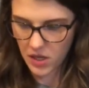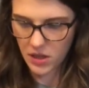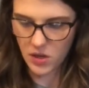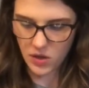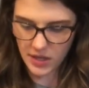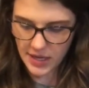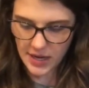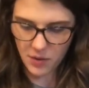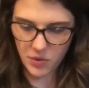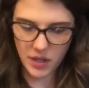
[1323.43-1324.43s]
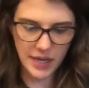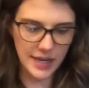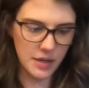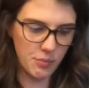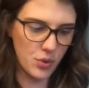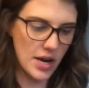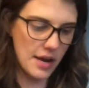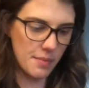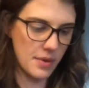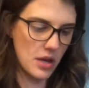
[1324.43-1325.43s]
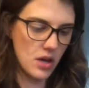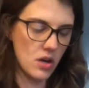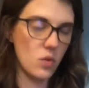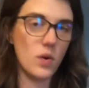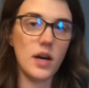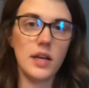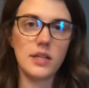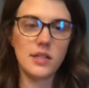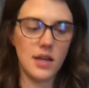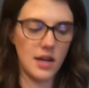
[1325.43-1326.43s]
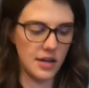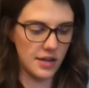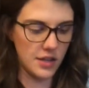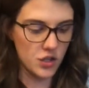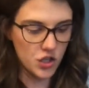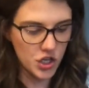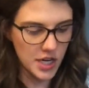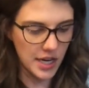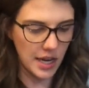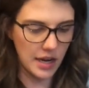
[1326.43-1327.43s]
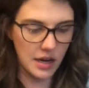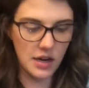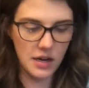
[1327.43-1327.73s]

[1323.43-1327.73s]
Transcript: The only thing I really had to prep was the chicken.